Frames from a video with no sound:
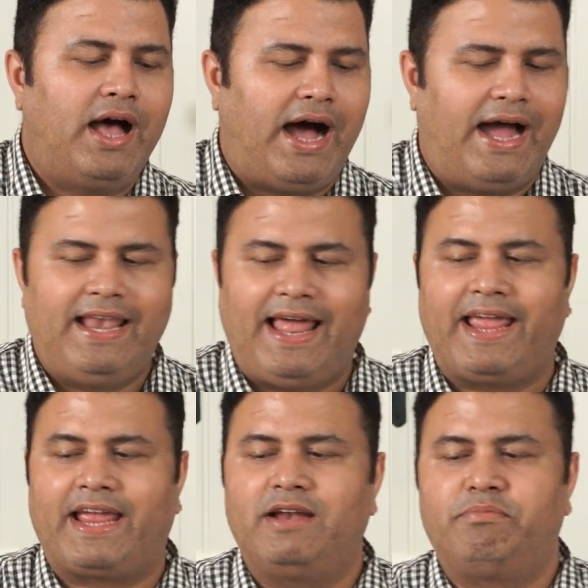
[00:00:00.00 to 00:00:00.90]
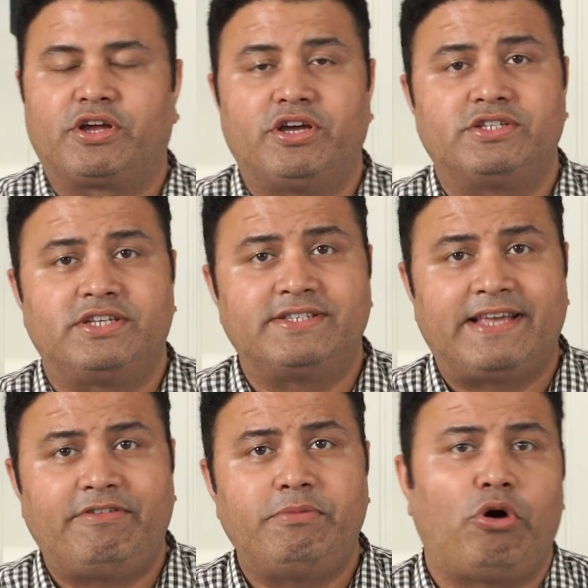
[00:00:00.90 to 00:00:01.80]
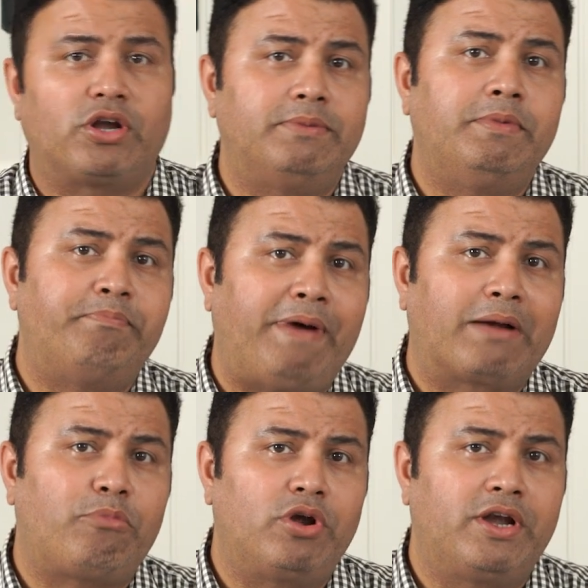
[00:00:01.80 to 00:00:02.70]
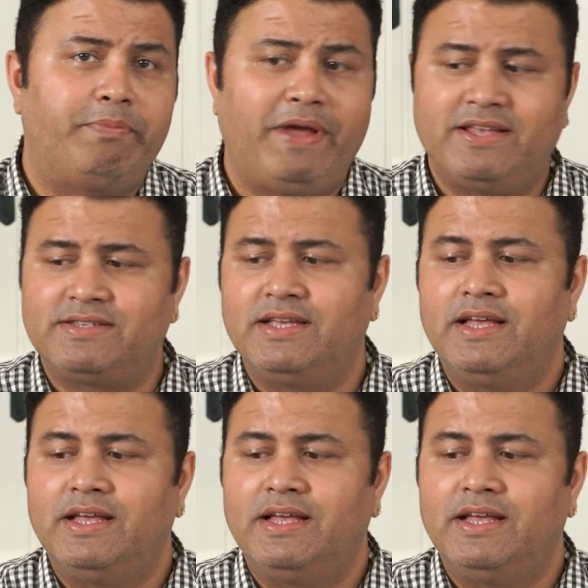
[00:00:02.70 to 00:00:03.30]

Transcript: I like it because it is heavy bottom, impact bonded base.